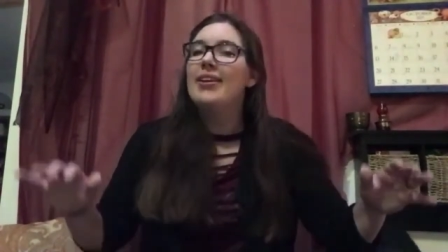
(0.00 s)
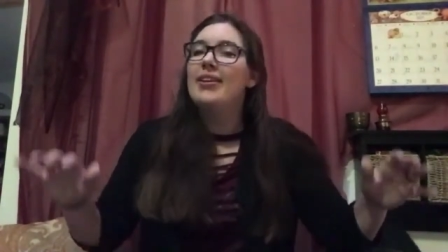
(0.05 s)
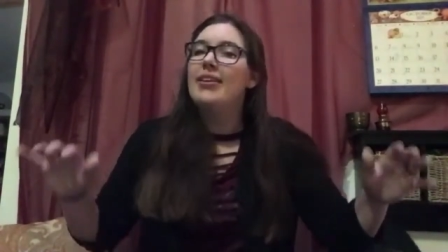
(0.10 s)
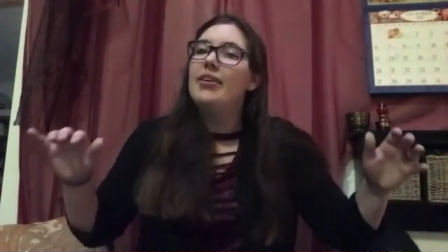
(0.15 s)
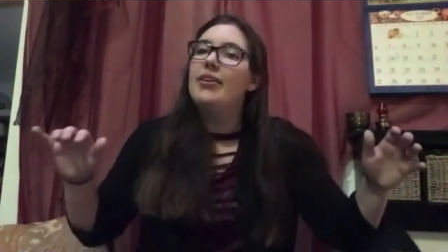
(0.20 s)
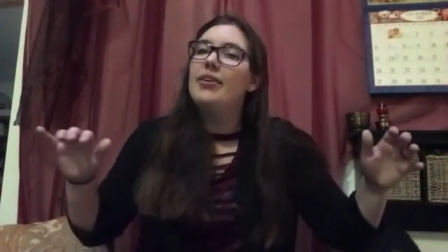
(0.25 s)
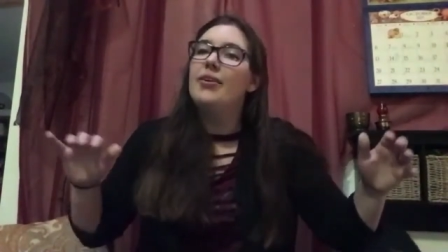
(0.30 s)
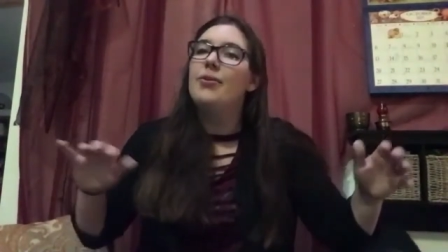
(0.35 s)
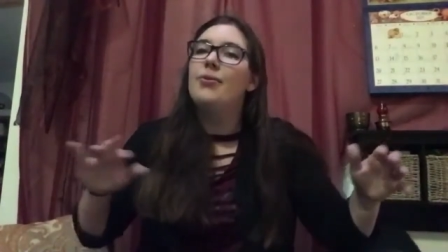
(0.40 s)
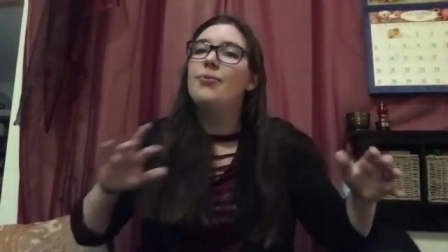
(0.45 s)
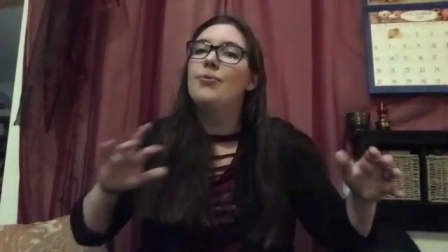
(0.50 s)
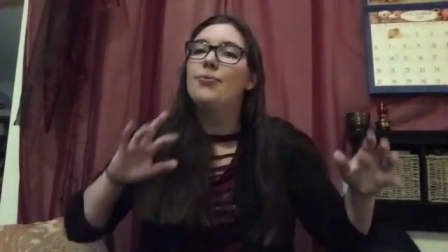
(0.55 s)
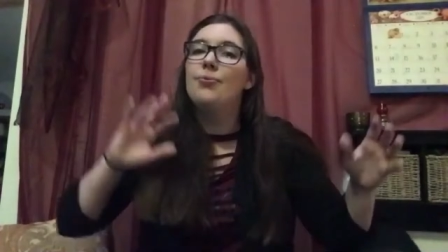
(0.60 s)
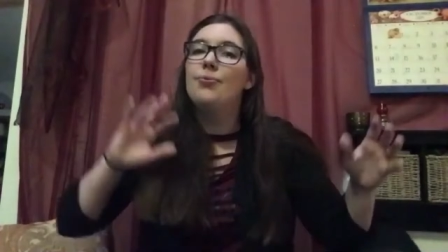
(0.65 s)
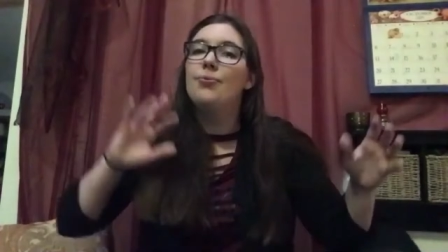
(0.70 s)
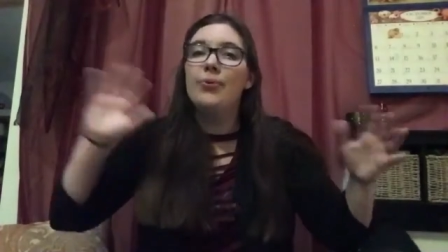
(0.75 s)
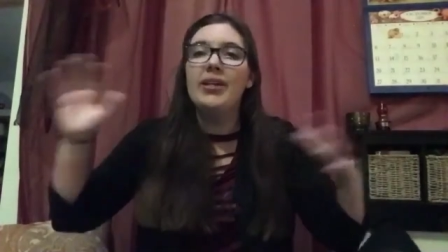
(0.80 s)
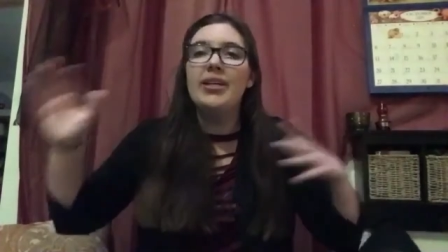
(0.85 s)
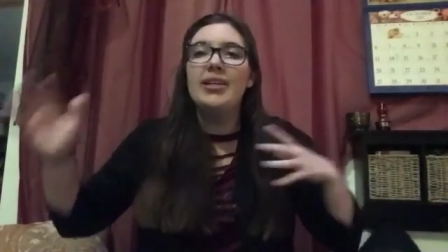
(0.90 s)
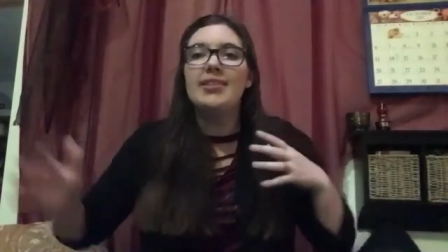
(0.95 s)

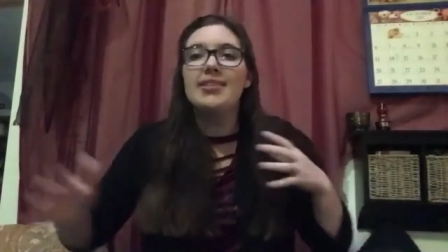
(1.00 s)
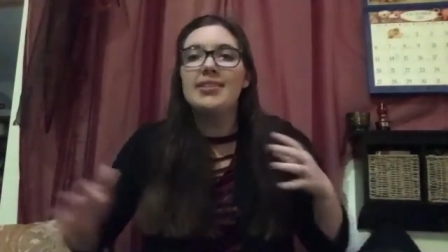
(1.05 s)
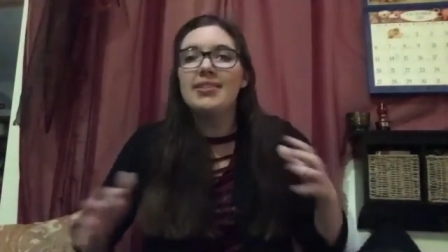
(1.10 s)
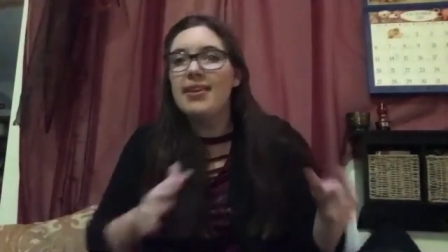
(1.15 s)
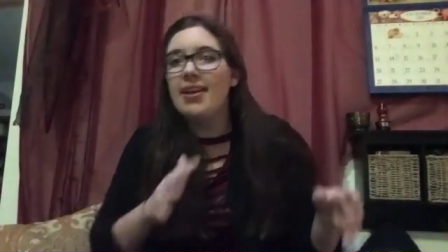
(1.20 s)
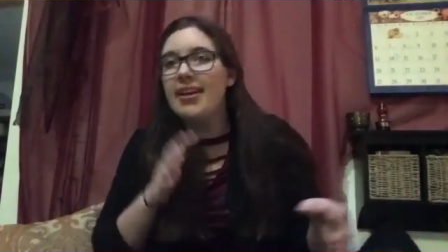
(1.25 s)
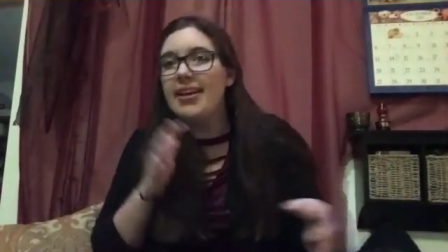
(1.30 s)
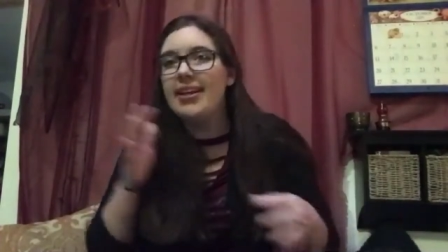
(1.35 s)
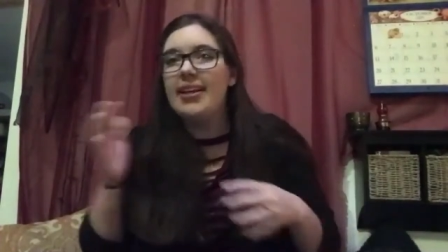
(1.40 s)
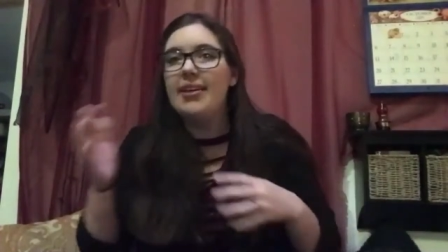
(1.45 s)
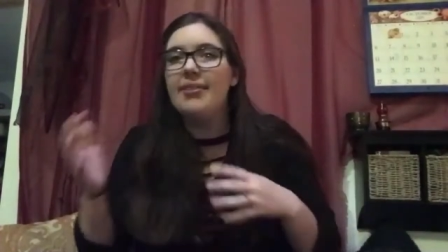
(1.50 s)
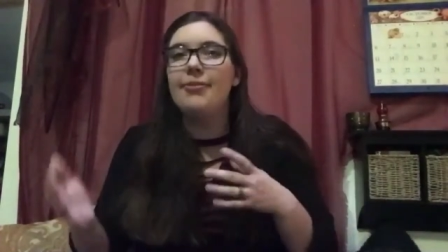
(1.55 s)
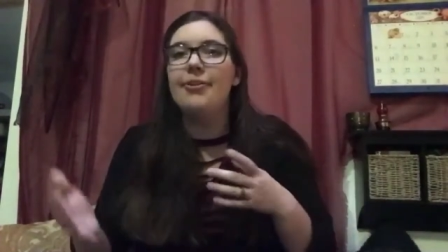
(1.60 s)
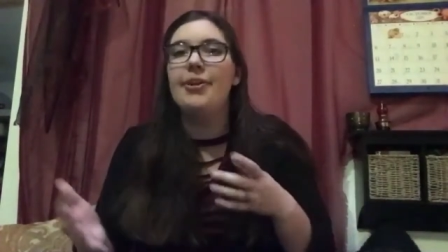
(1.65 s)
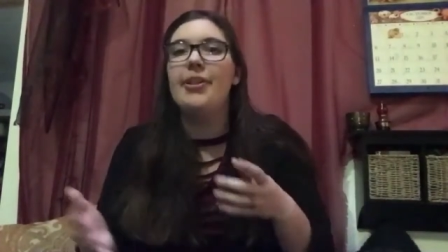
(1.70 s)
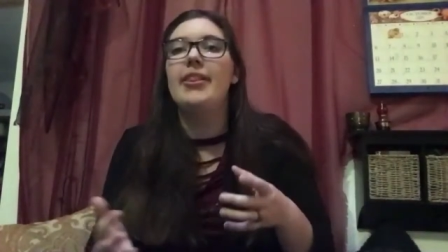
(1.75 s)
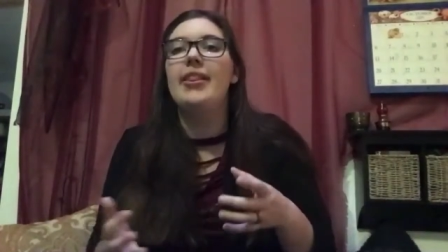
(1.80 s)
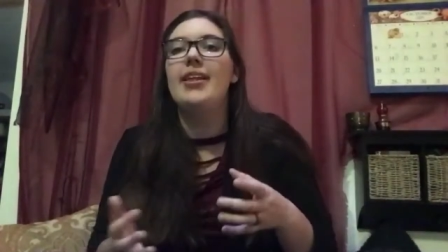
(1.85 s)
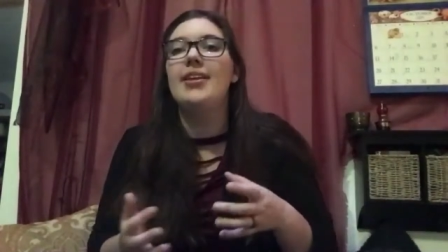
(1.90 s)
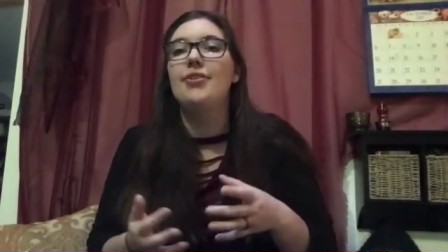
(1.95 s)
Reassign
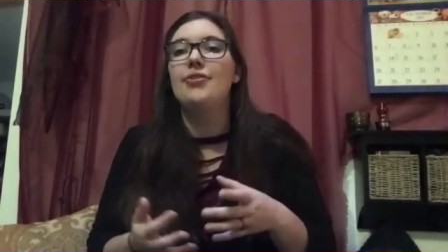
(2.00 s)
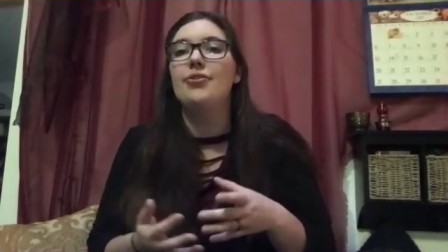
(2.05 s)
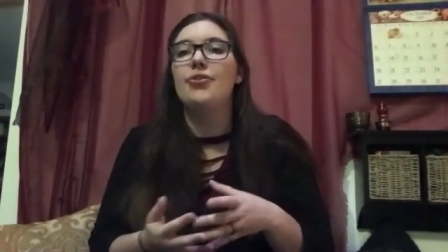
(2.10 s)
everything